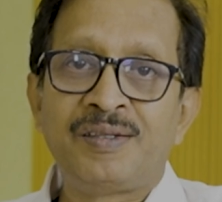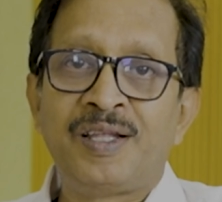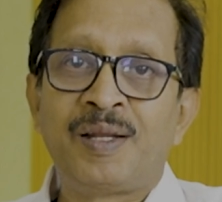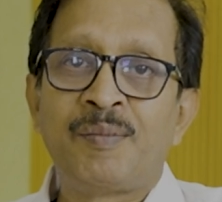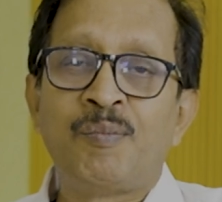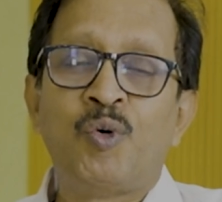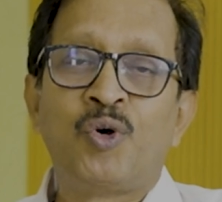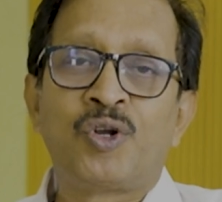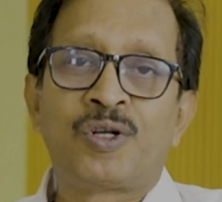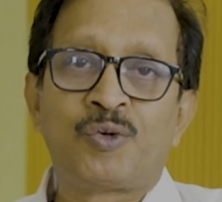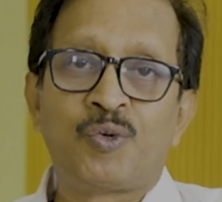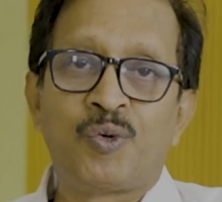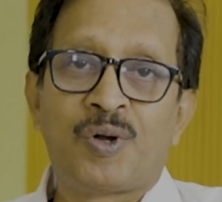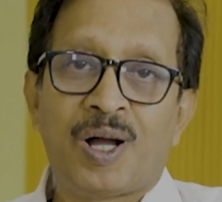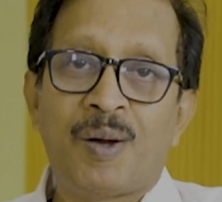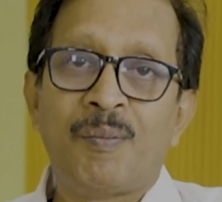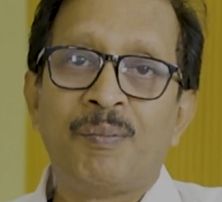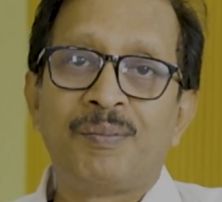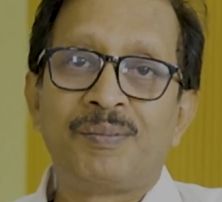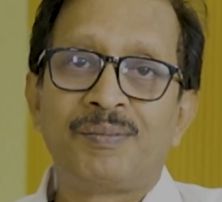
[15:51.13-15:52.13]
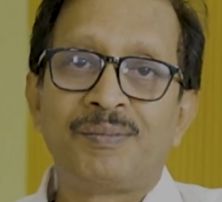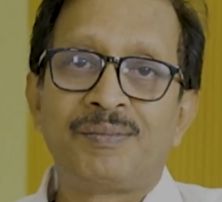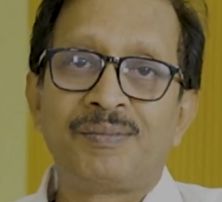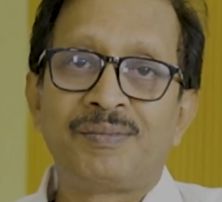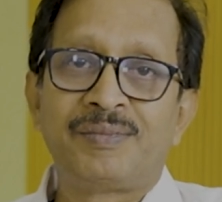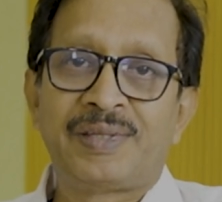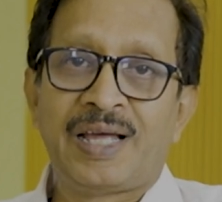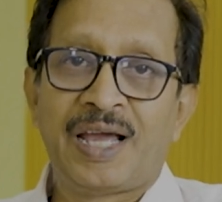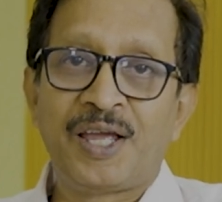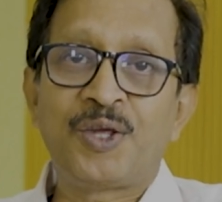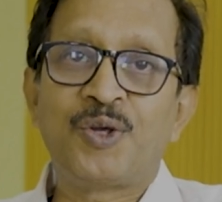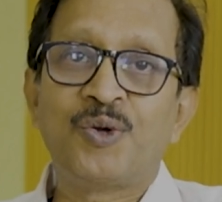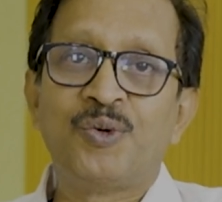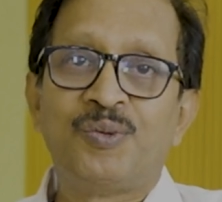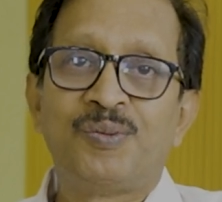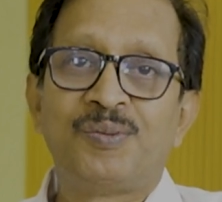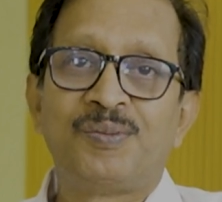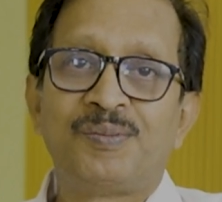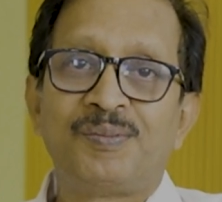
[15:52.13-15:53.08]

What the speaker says: There are more to come. Thank you.